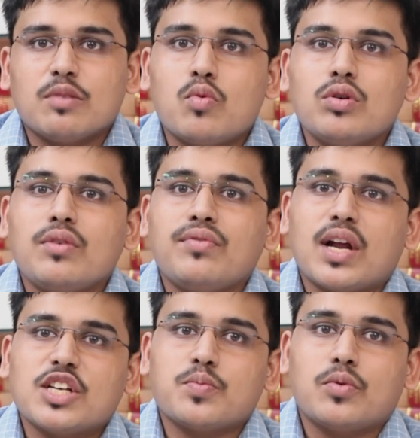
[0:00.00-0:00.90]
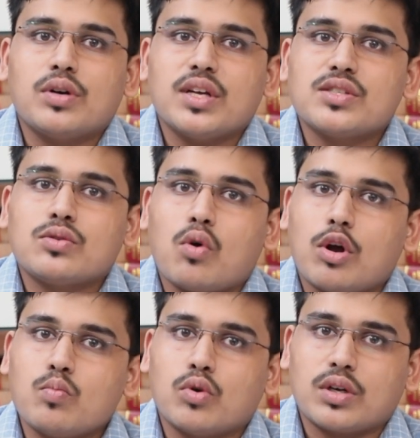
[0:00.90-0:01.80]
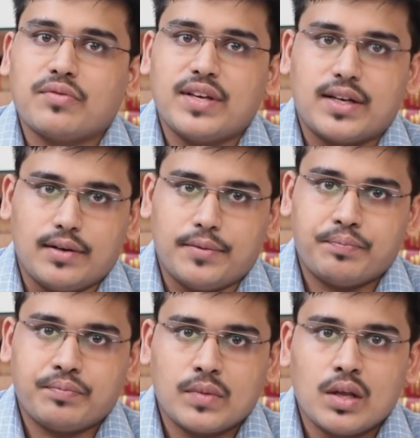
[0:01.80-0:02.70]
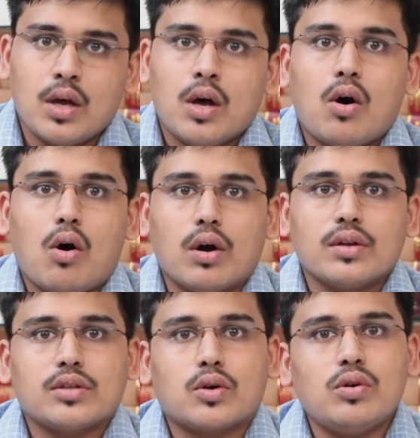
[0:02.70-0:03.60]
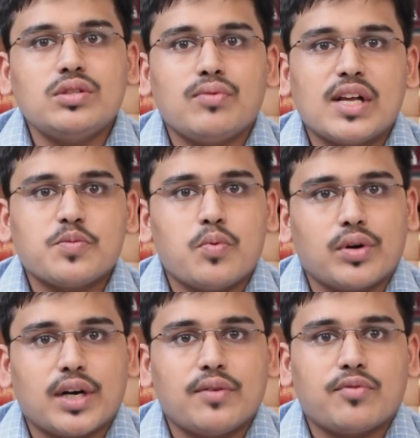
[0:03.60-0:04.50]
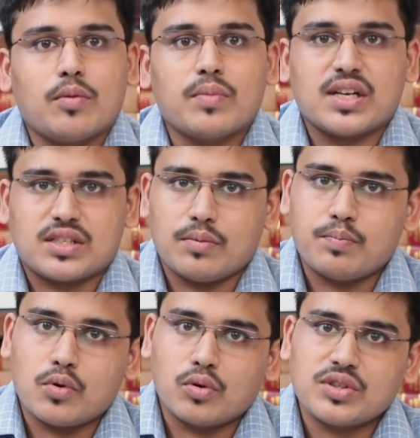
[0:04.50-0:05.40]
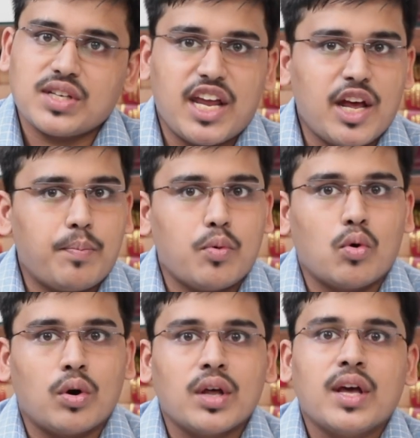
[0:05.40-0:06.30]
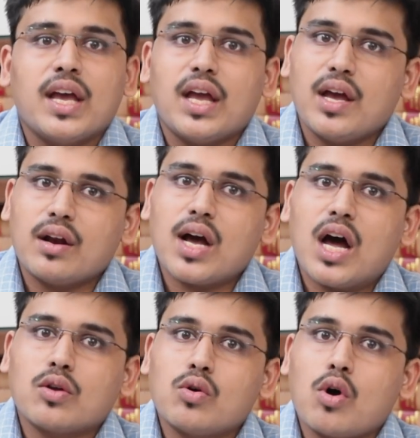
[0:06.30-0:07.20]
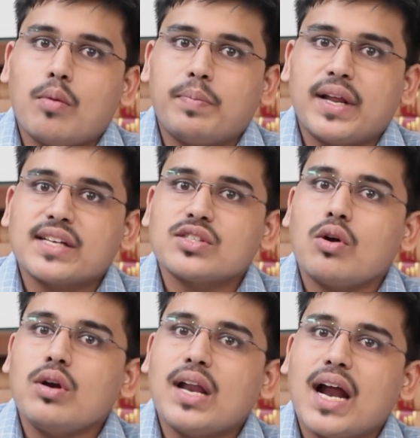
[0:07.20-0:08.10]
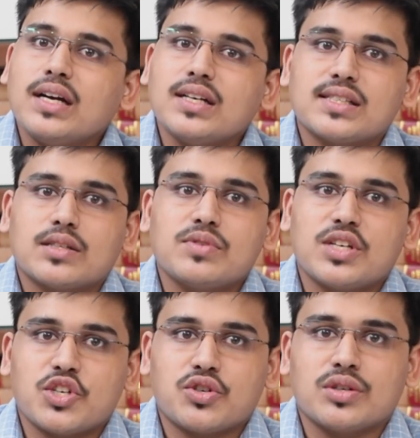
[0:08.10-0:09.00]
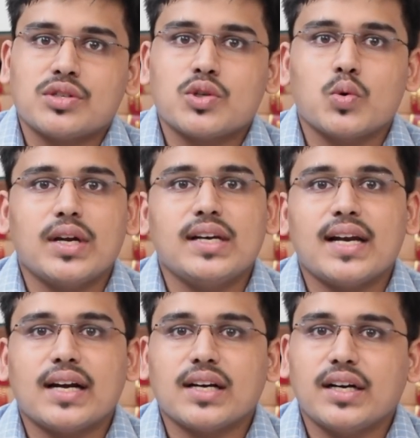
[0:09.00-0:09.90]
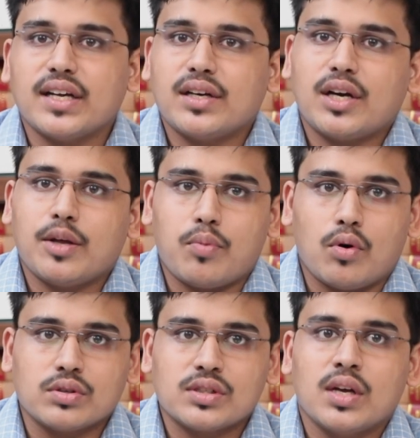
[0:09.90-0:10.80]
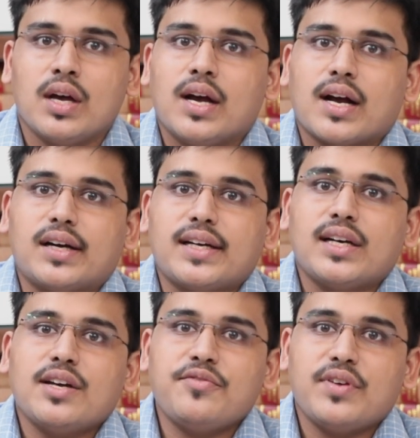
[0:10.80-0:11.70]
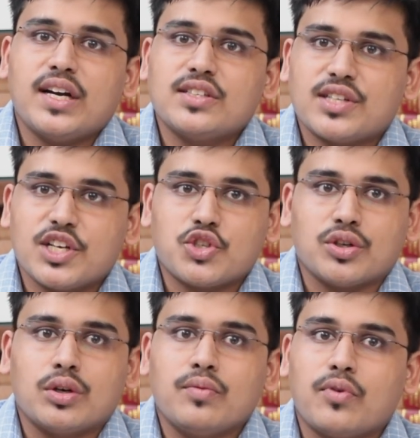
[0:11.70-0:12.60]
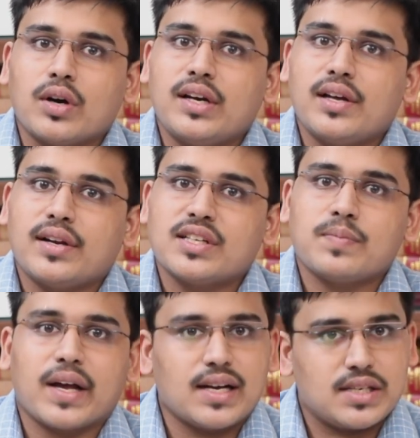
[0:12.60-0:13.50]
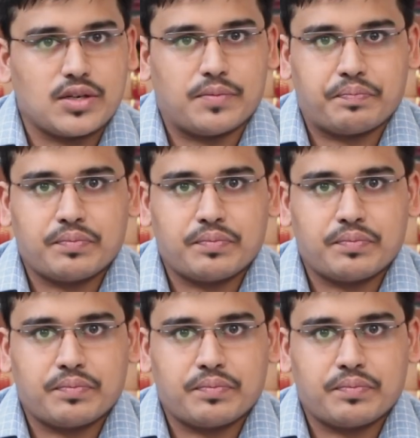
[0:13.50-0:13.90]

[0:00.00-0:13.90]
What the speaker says: mode of transport is non-motor vehicle, or the goods transported from custom ports, airport, air cargo complex or land custom stations to inland container depots, container freight station for clearance by custom.